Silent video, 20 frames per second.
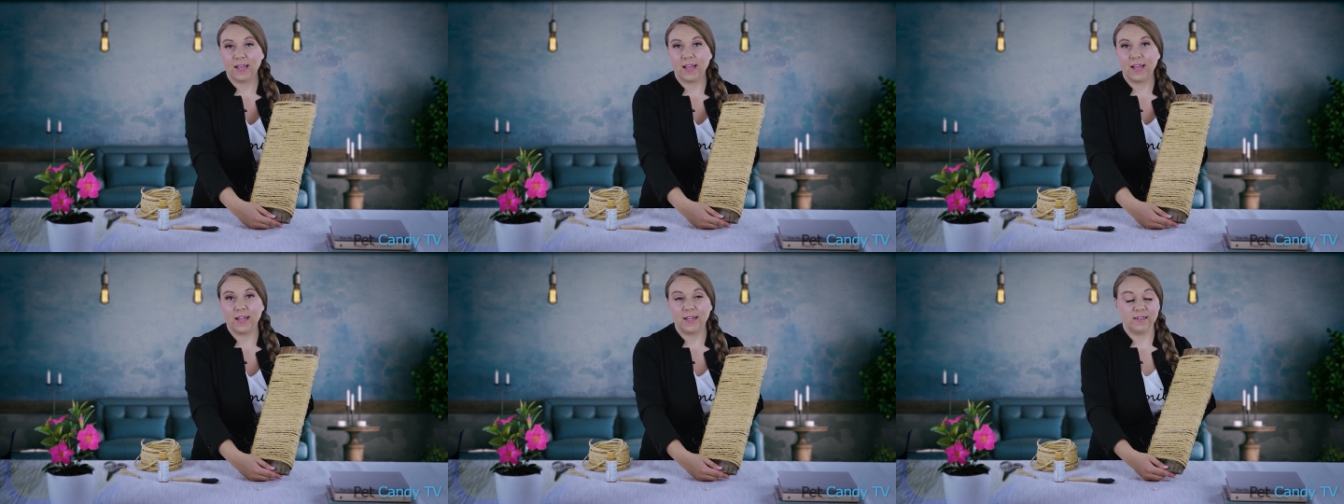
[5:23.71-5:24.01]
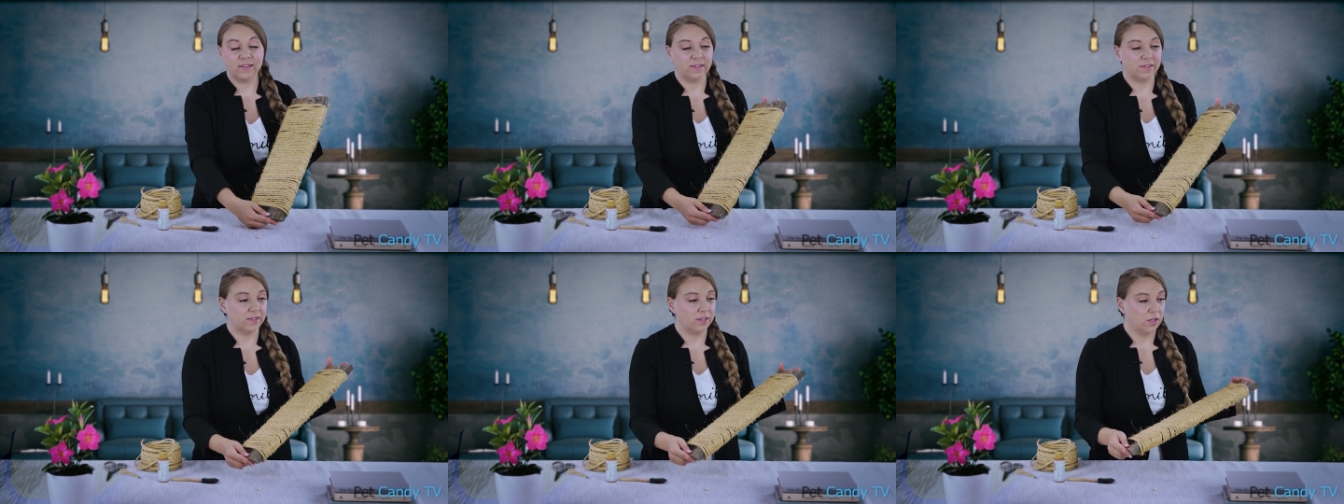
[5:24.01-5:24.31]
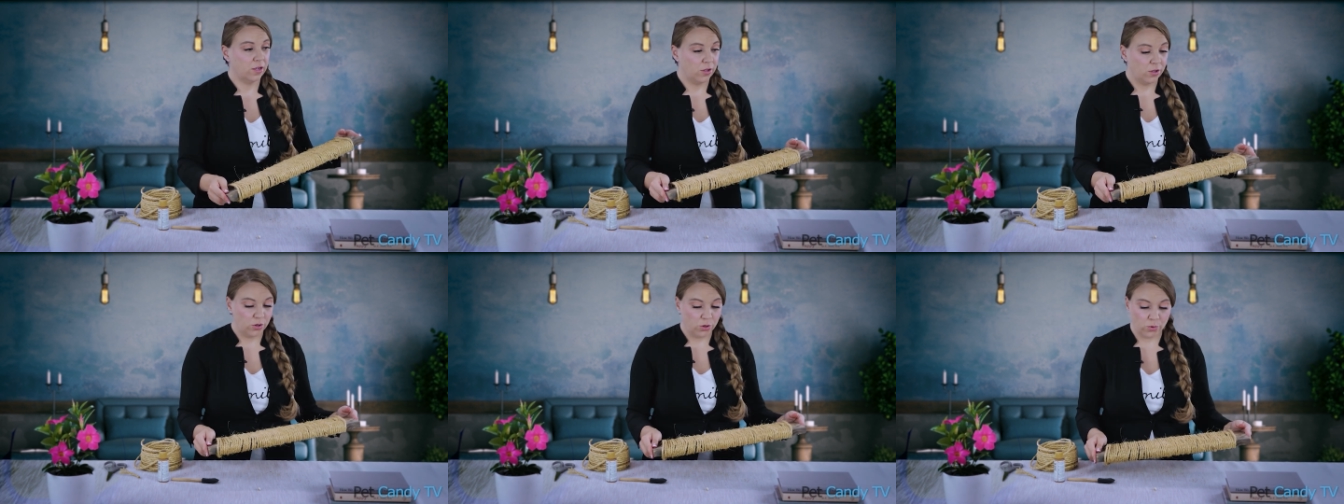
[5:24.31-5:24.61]
is
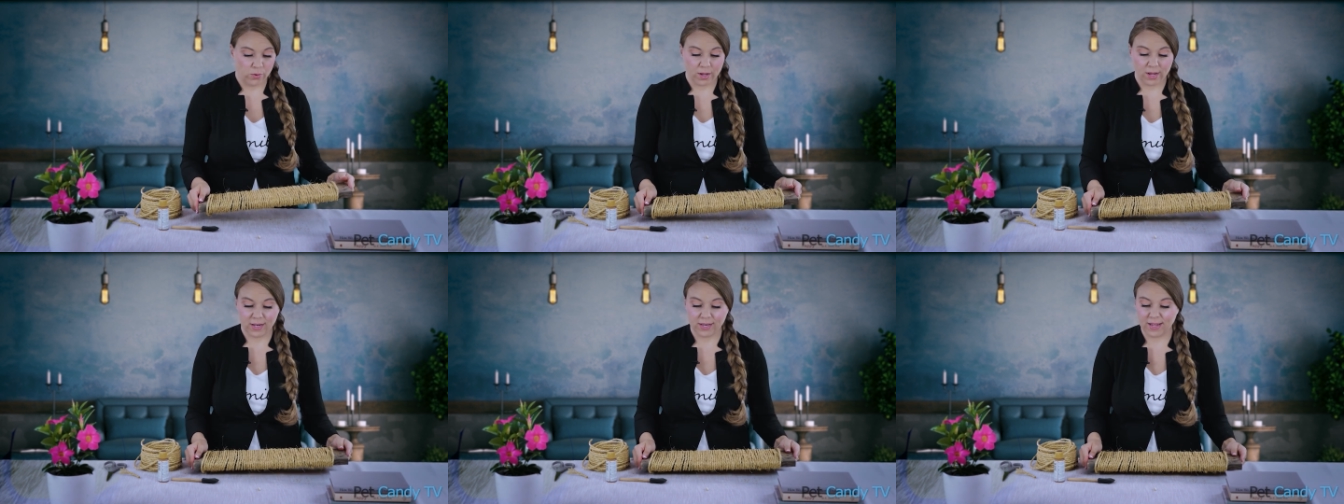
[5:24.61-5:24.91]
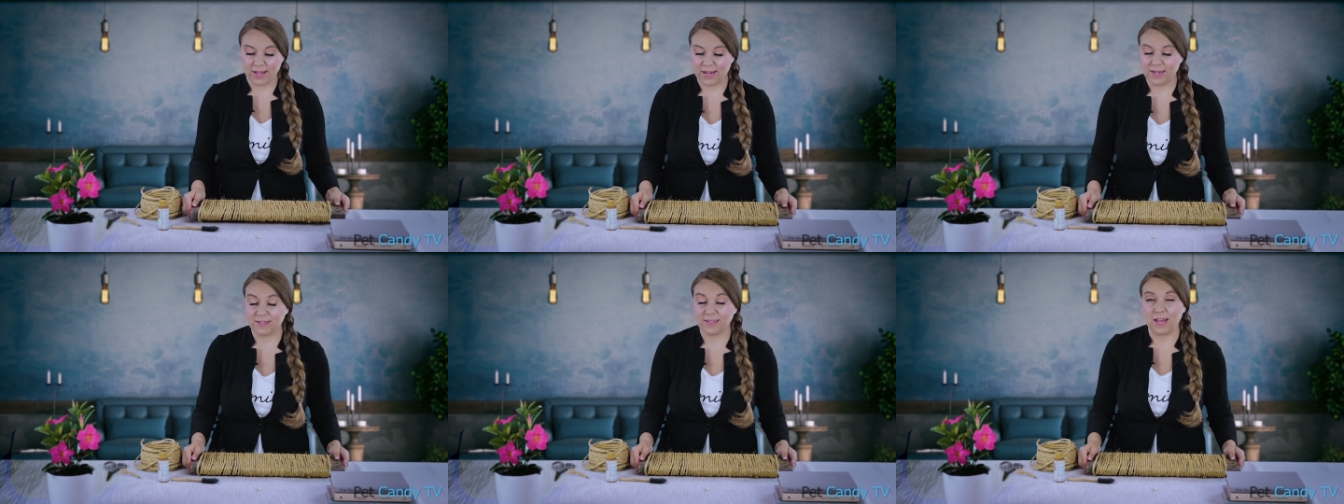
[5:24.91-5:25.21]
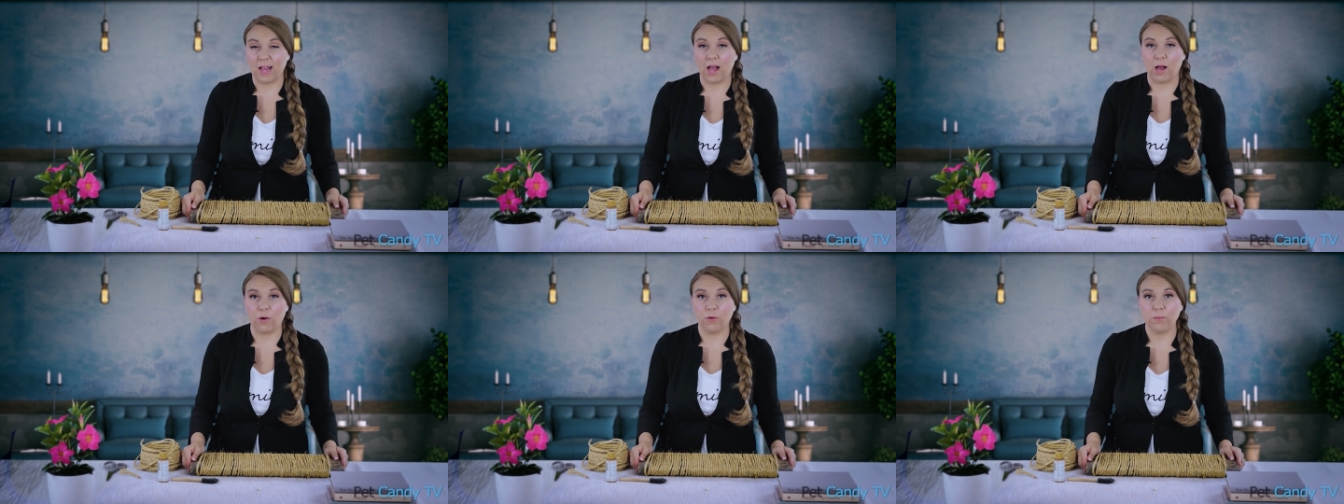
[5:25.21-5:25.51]
you can lay it
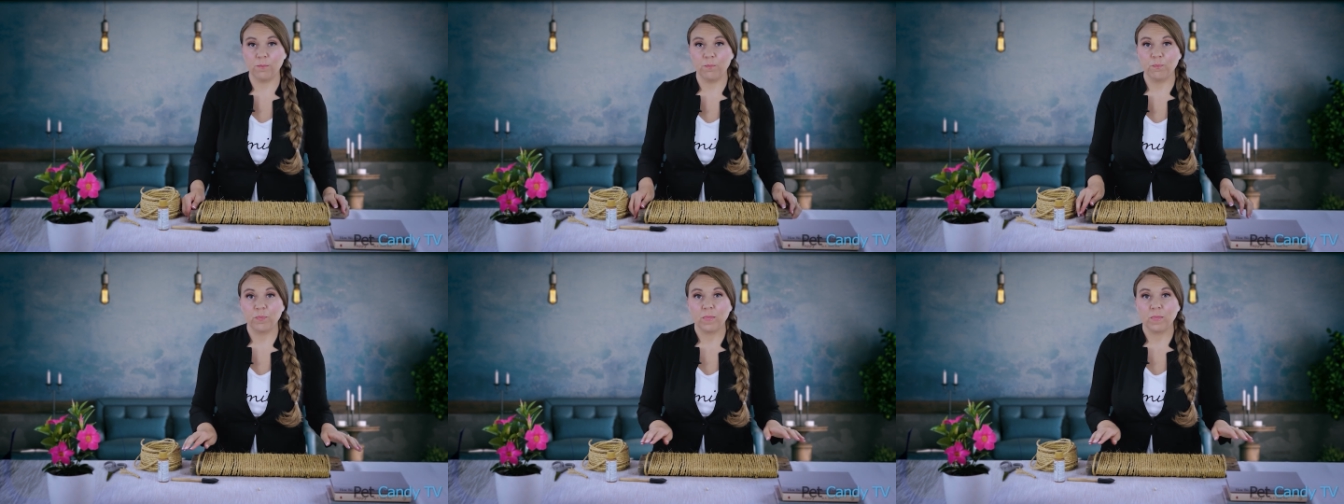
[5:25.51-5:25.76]
down.